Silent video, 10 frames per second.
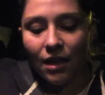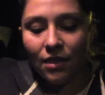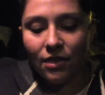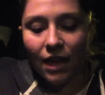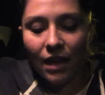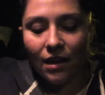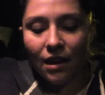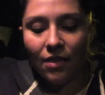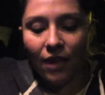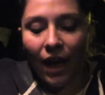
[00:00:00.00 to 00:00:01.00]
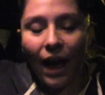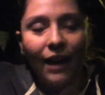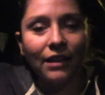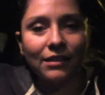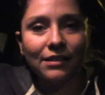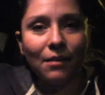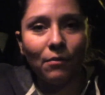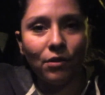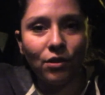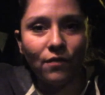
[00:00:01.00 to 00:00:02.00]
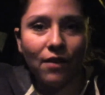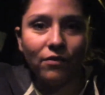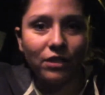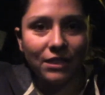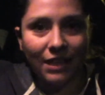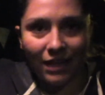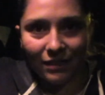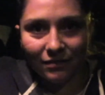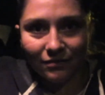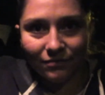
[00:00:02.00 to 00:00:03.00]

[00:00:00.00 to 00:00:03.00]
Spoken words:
than the highest number you've ever seen.